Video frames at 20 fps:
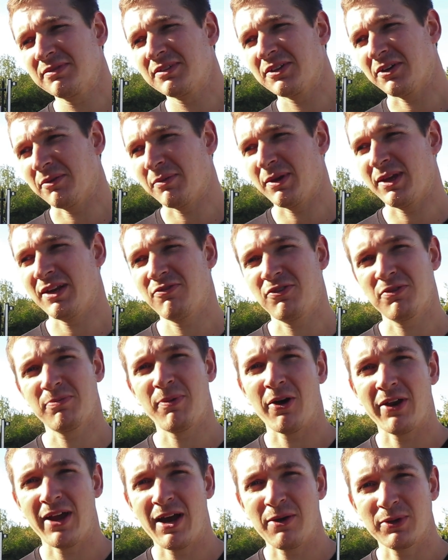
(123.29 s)
you know what I mean? If he's
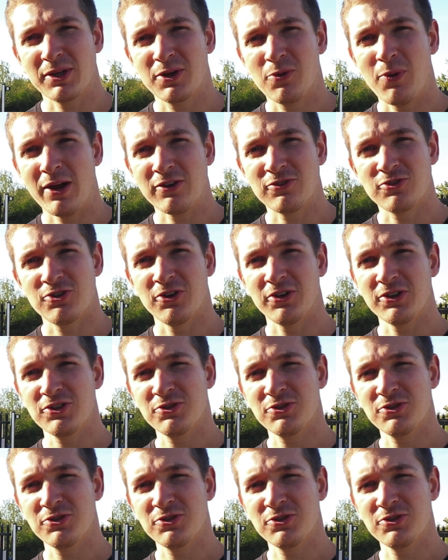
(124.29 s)
bought an Audi Quattro,